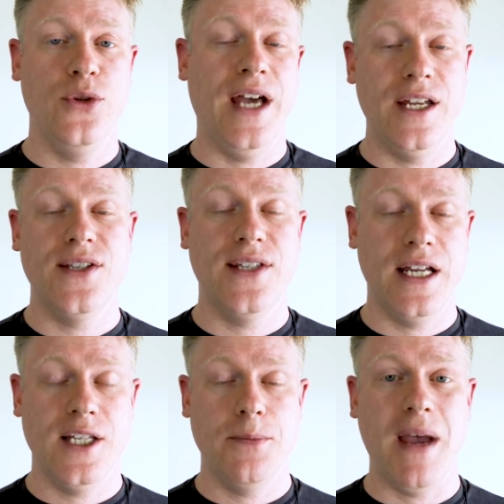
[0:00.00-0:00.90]
United
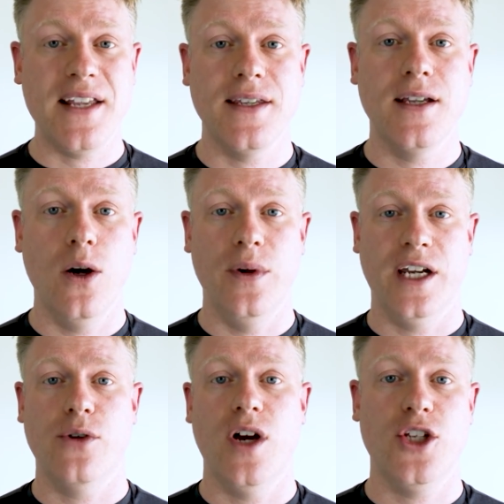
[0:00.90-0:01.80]
States, Mexico, and
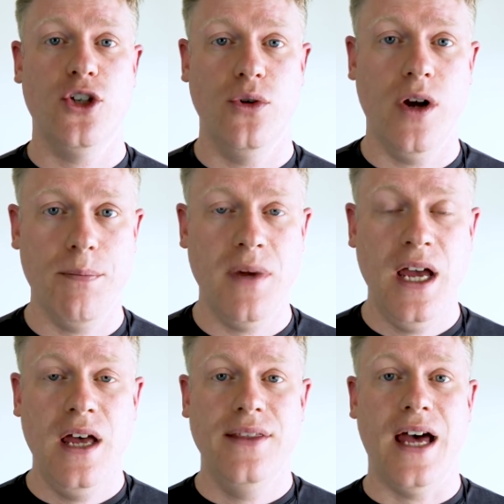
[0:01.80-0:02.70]
across Europe
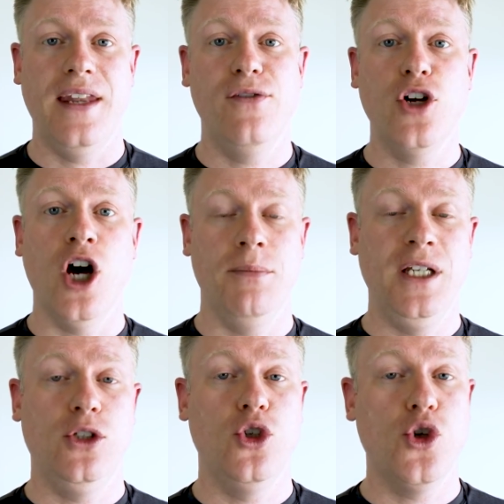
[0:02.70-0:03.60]
that never got me
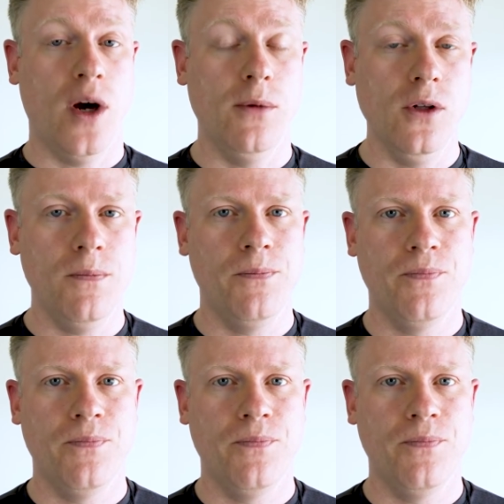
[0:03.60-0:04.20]
into trouble?